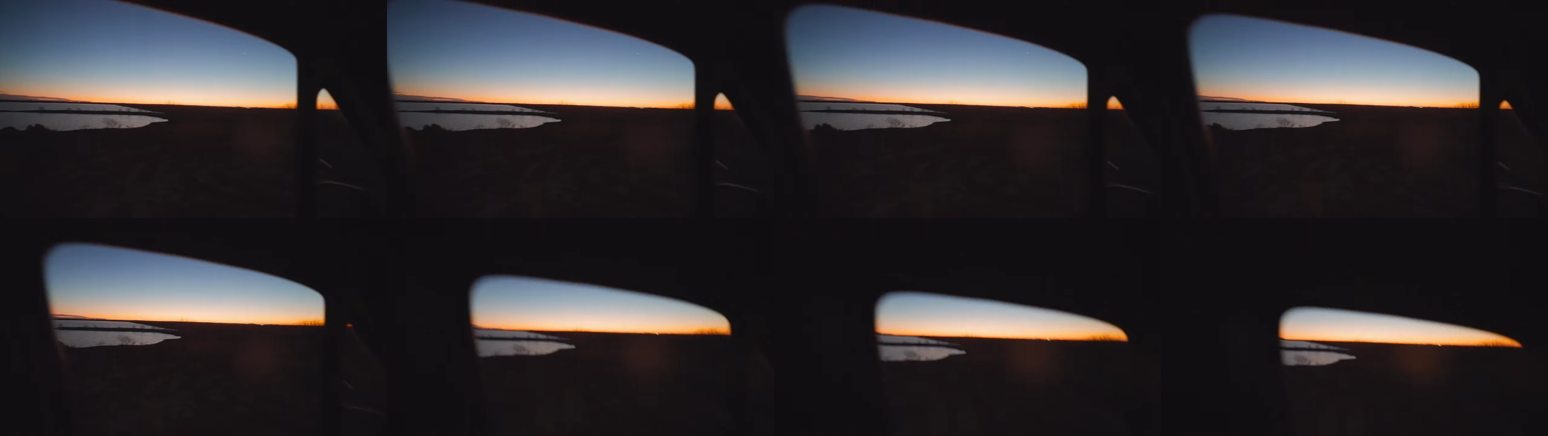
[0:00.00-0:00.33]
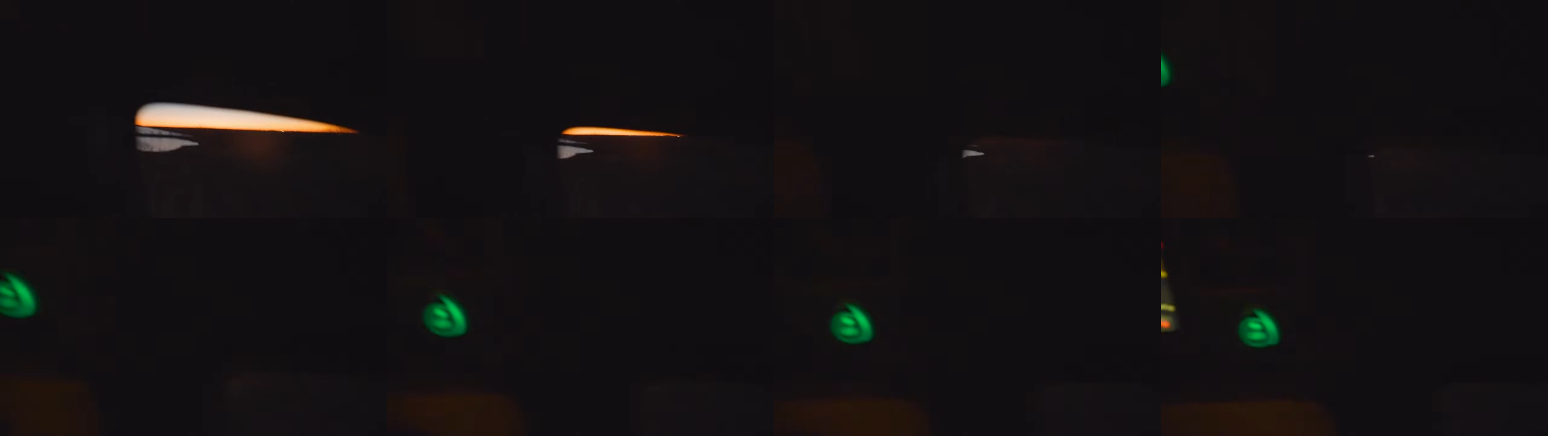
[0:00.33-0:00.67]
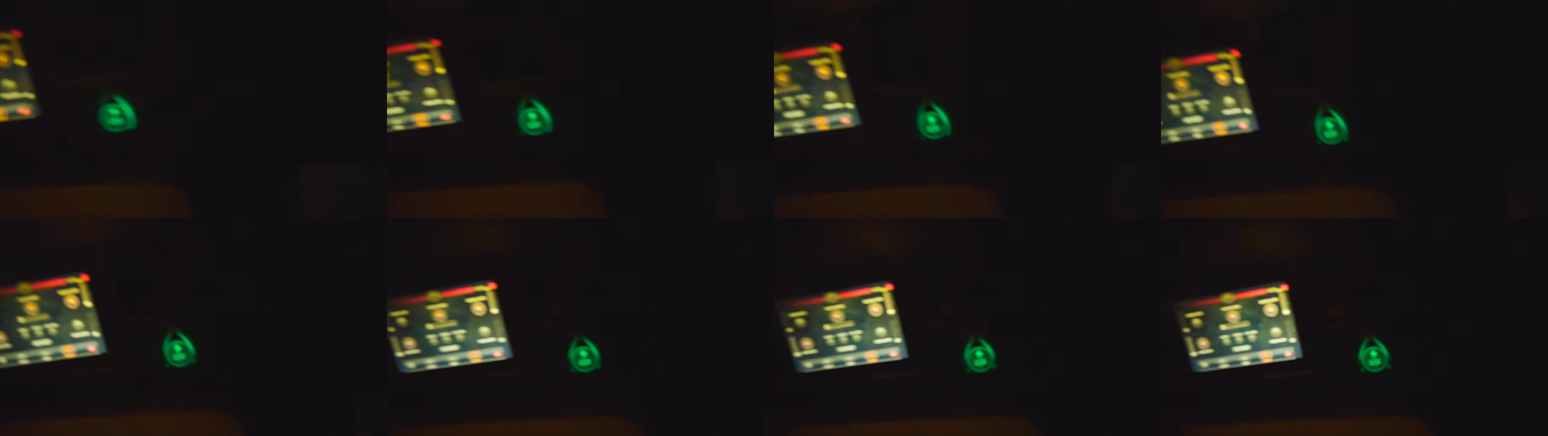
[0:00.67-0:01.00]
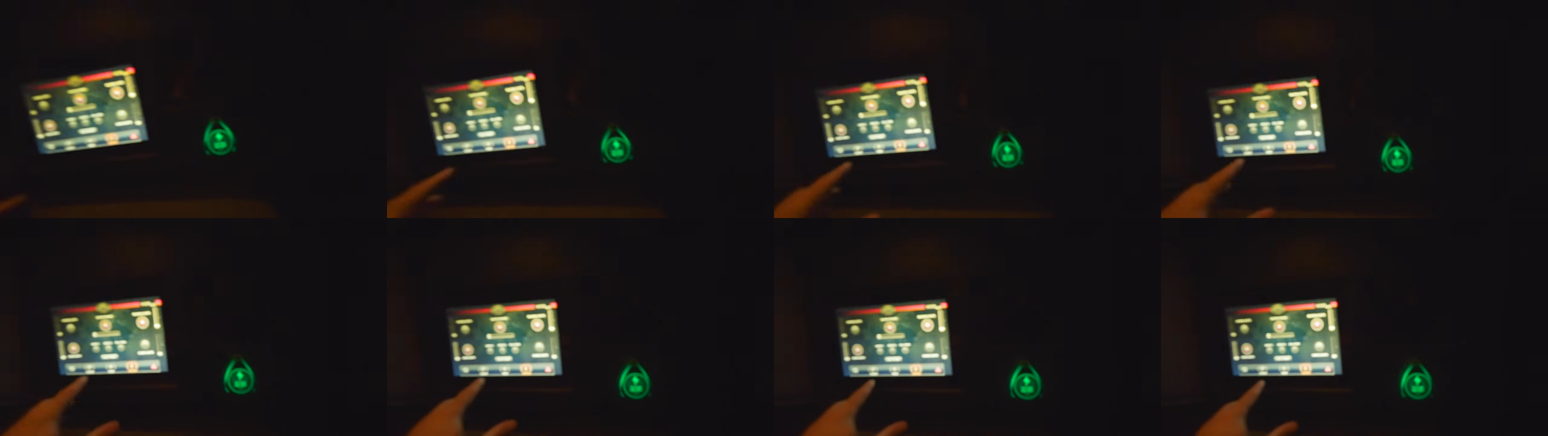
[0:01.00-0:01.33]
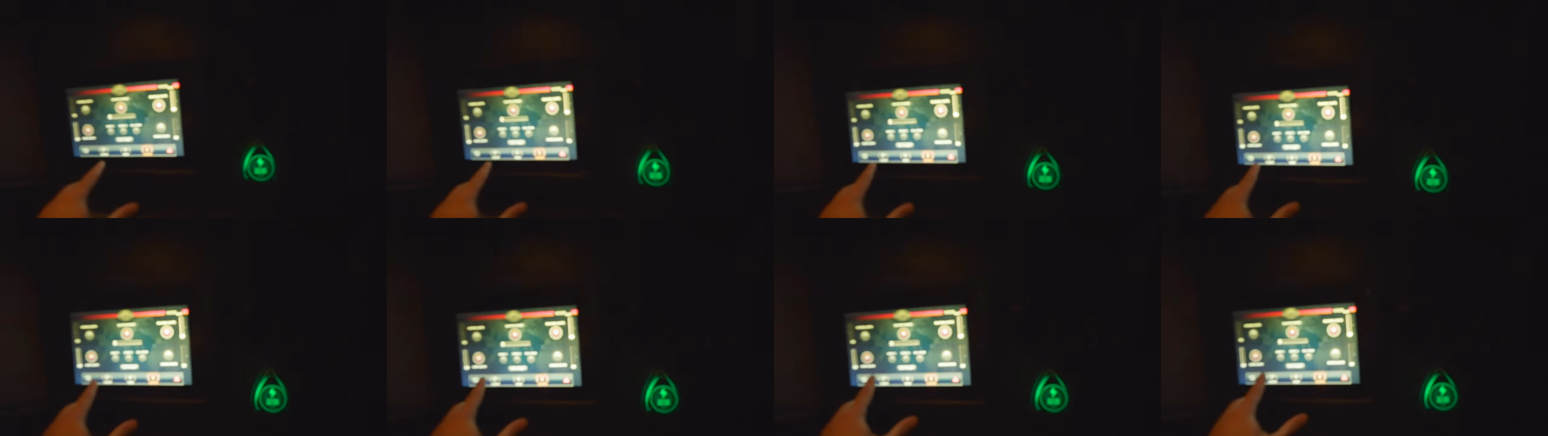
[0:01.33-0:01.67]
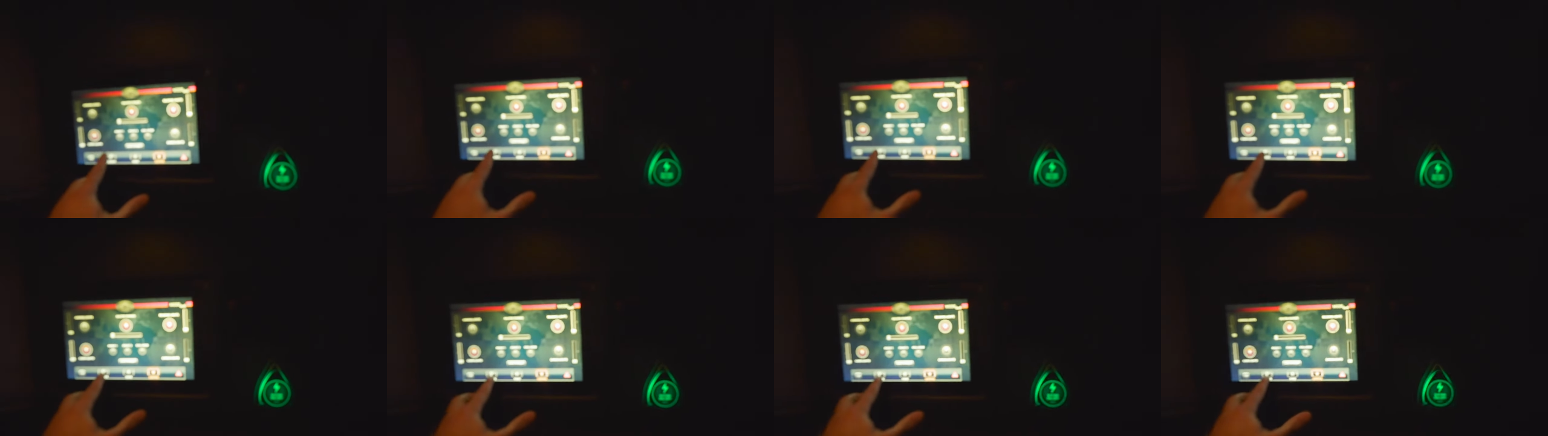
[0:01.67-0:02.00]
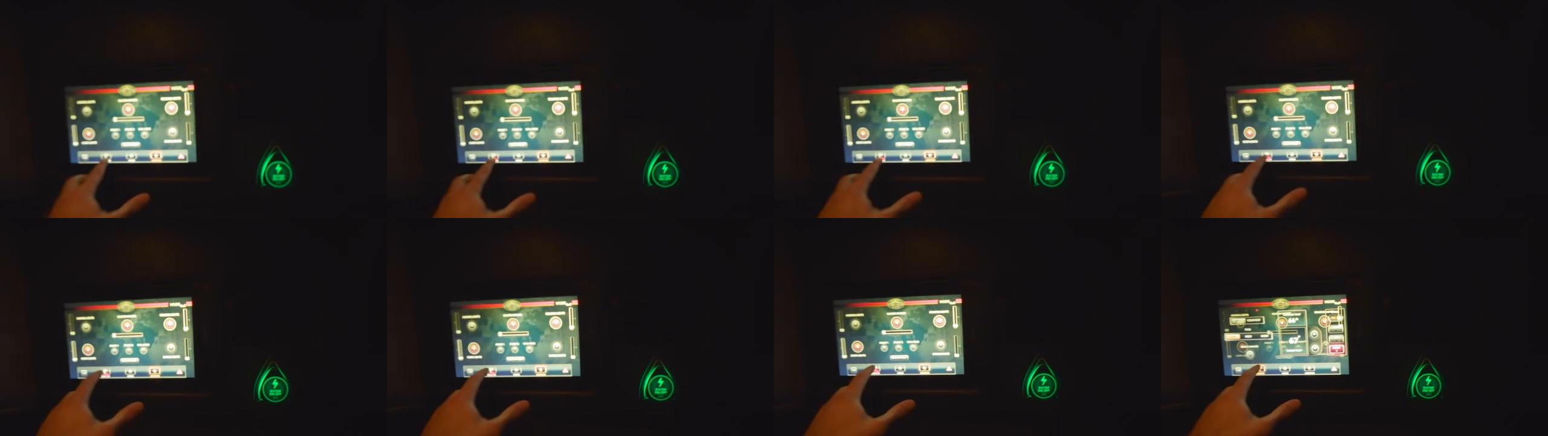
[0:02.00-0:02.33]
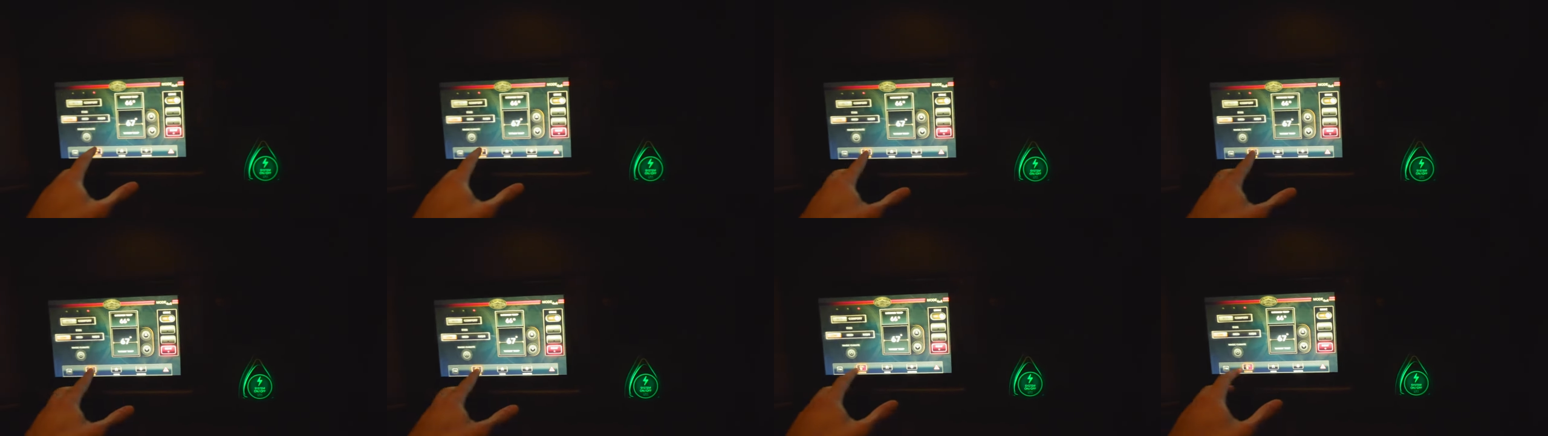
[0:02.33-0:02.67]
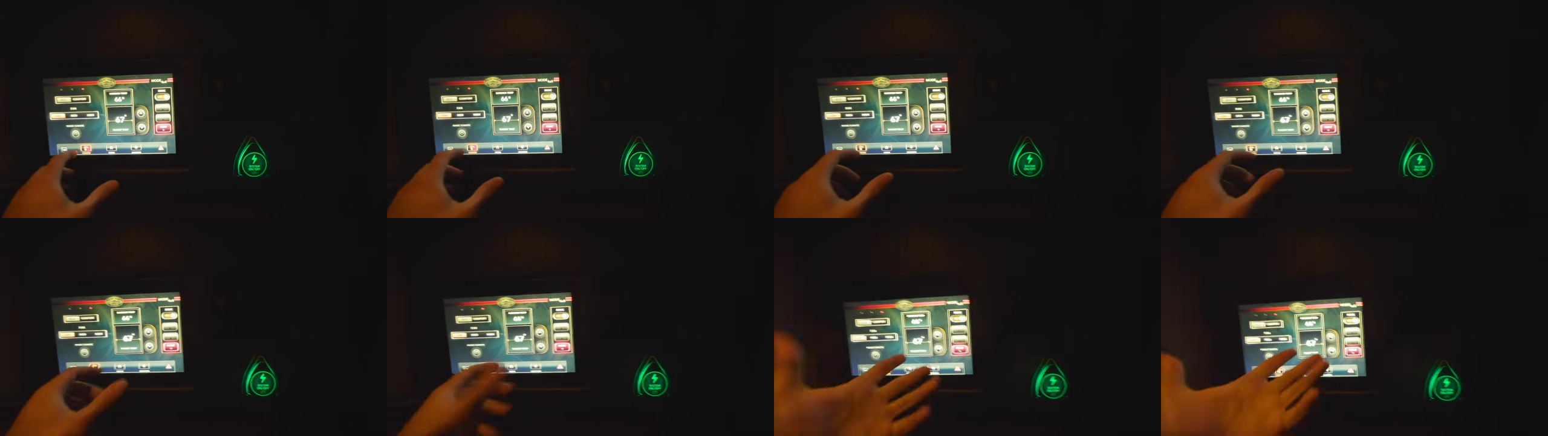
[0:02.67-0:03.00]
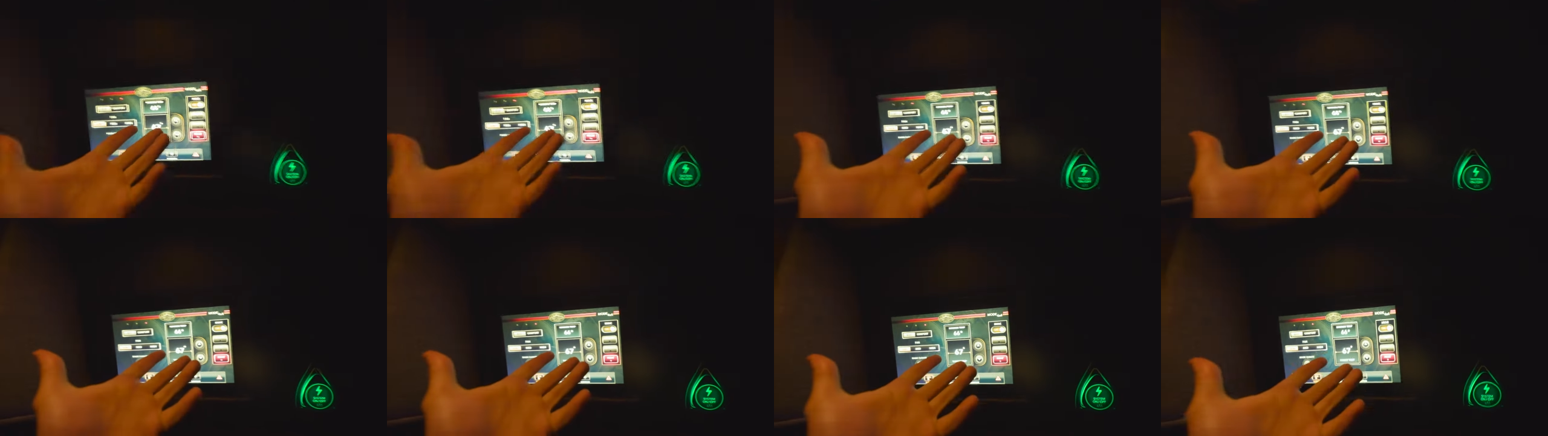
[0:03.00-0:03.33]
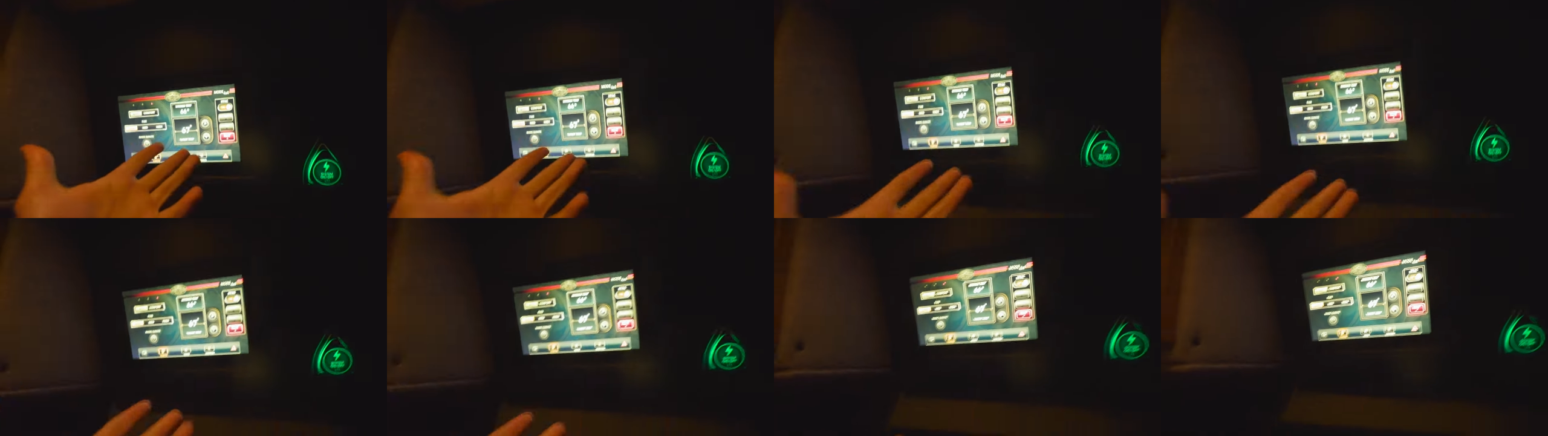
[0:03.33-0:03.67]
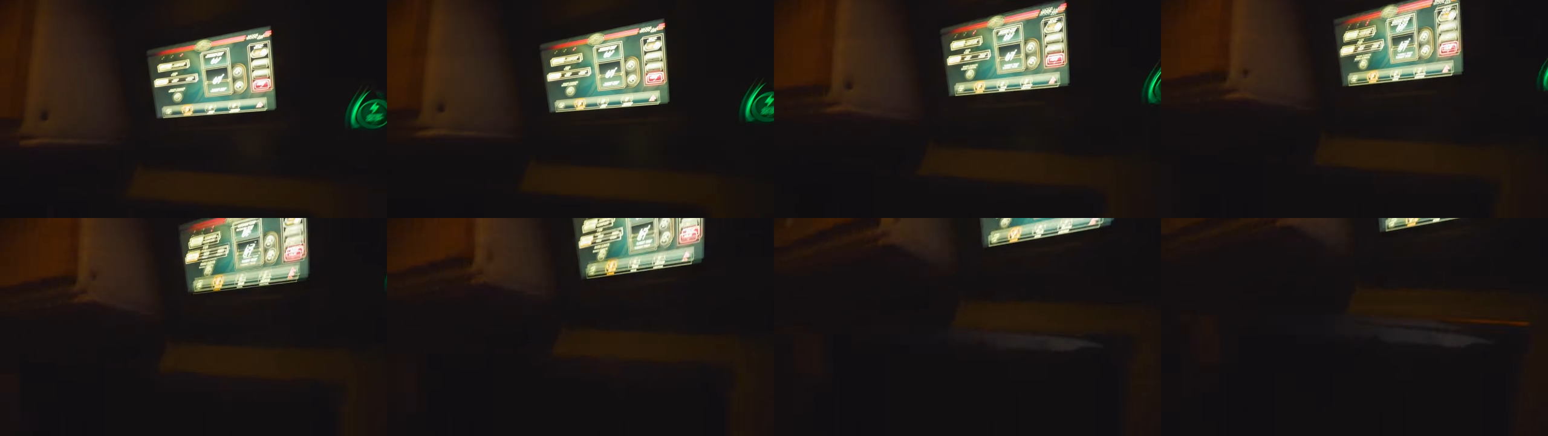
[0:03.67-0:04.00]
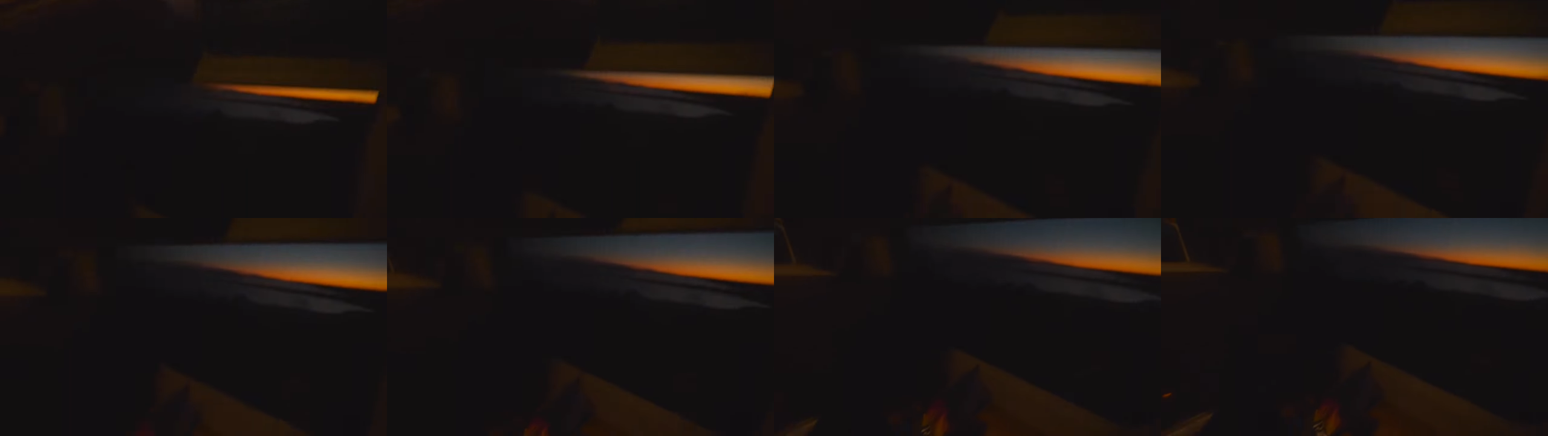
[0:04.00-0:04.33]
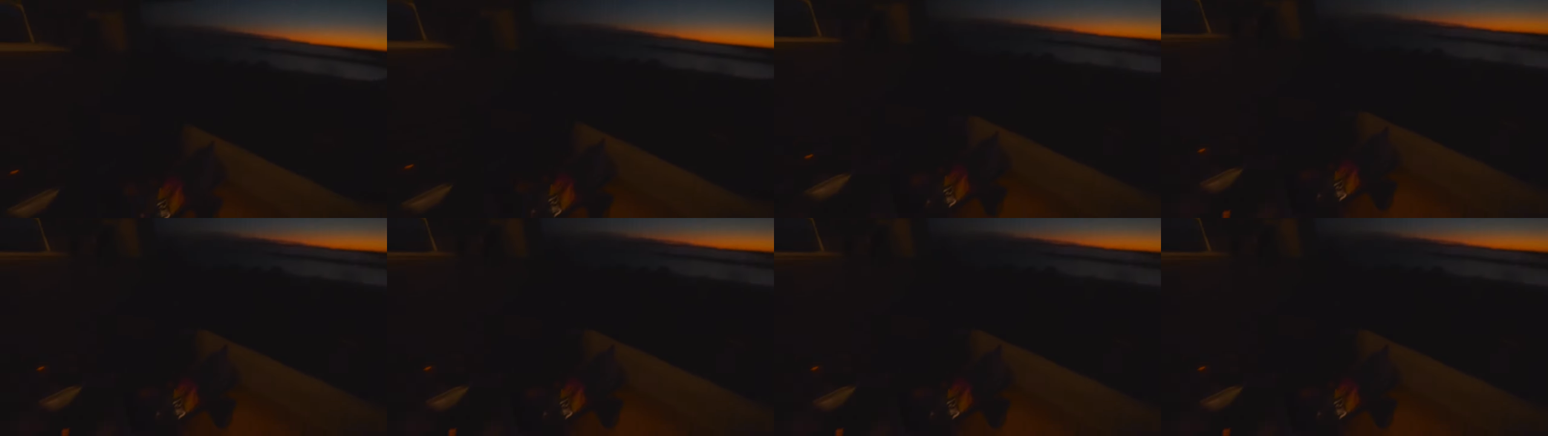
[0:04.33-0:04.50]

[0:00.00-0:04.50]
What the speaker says: (no speaker visible)